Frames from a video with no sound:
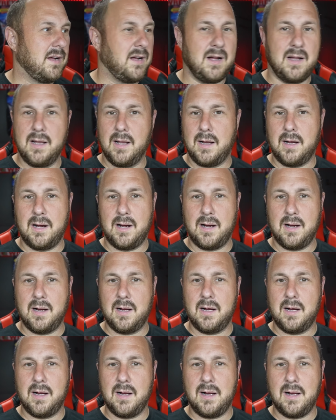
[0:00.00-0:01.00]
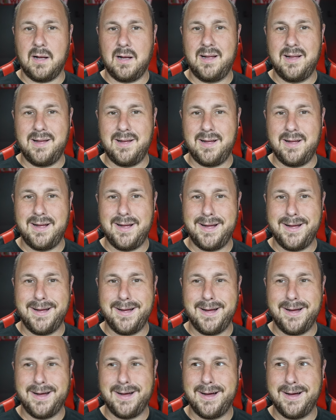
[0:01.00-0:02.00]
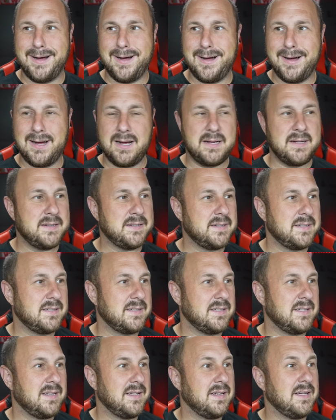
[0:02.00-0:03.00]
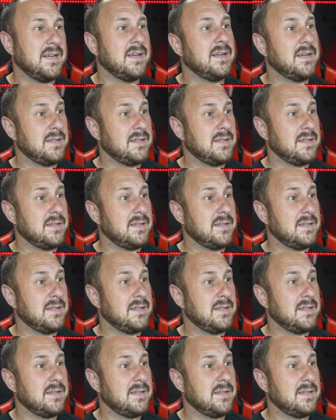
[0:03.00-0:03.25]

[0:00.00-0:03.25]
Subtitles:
[no speech]